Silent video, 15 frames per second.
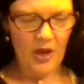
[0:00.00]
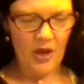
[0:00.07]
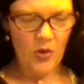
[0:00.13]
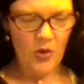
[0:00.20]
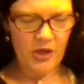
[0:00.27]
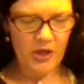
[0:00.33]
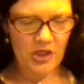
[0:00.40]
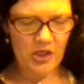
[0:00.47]

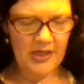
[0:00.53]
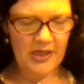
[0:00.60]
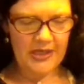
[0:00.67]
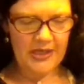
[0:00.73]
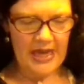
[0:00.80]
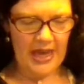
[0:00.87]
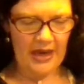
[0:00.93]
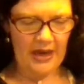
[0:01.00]
Question
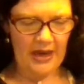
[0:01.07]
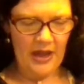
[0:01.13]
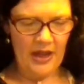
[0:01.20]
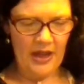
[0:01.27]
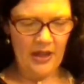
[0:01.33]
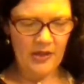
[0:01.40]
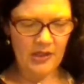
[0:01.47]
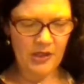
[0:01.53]
10.
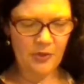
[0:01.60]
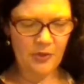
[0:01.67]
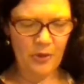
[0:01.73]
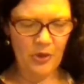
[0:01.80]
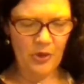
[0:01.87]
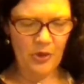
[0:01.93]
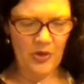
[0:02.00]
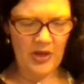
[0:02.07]
The
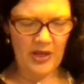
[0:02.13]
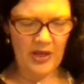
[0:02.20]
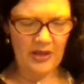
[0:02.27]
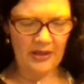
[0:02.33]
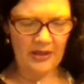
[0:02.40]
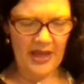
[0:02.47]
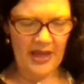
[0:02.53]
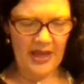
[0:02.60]
spoon in the
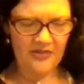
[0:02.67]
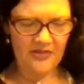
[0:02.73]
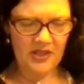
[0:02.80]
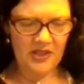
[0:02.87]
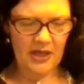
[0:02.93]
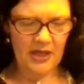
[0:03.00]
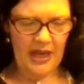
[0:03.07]
left